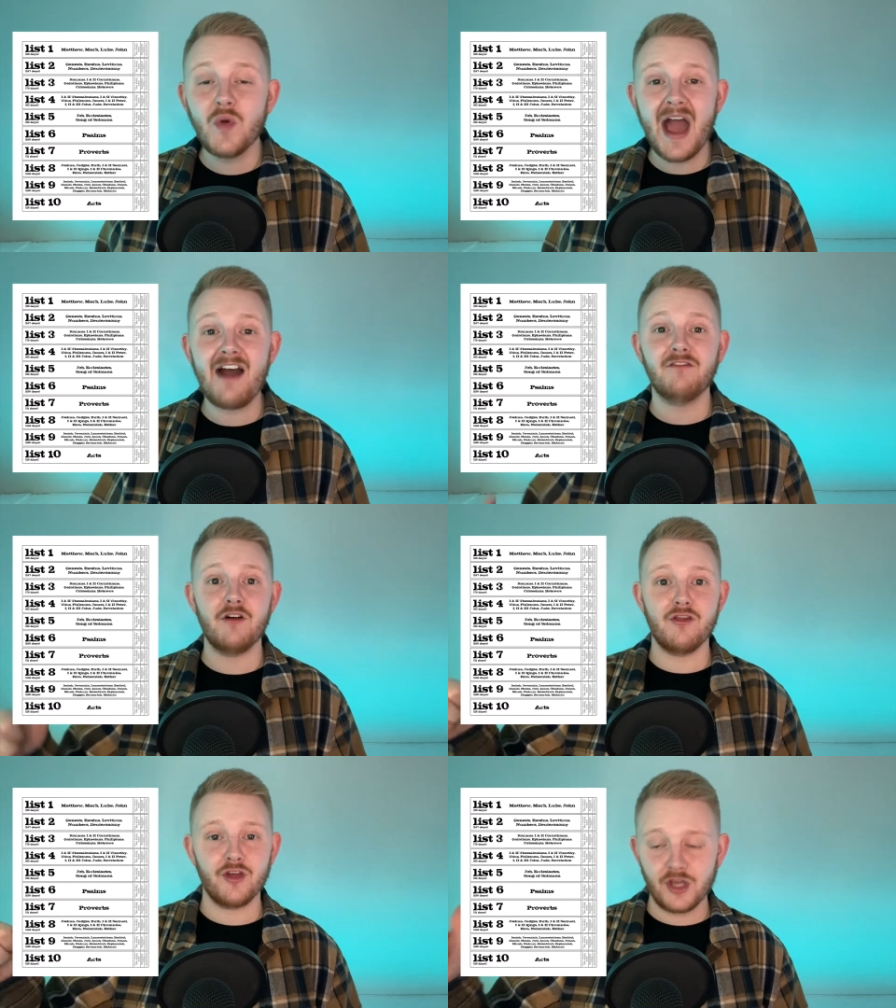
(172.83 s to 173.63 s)
You
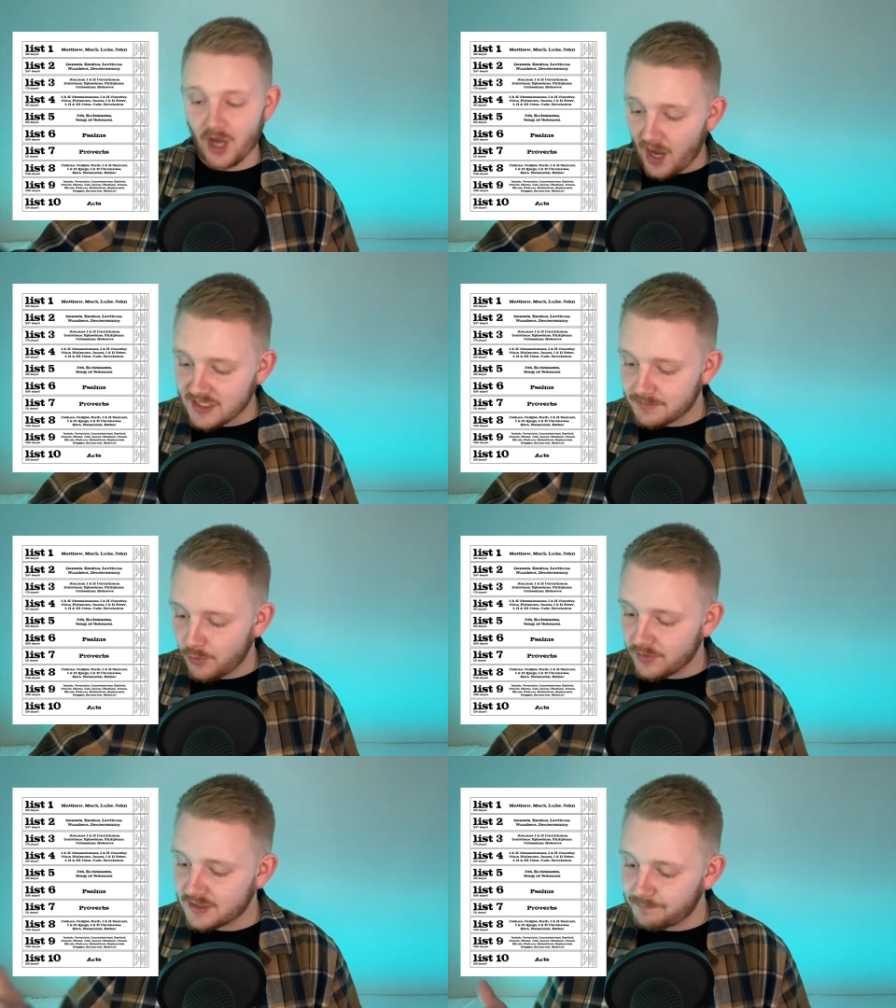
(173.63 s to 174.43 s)
have the
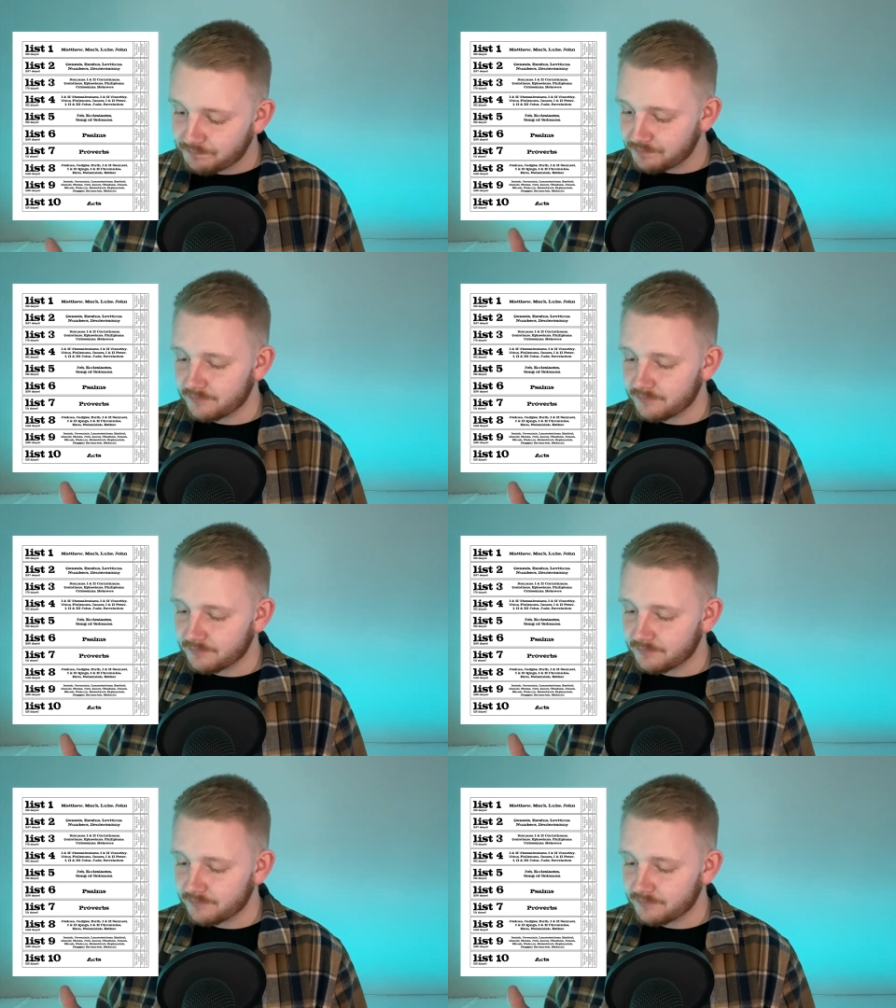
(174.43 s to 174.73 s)
Gospels,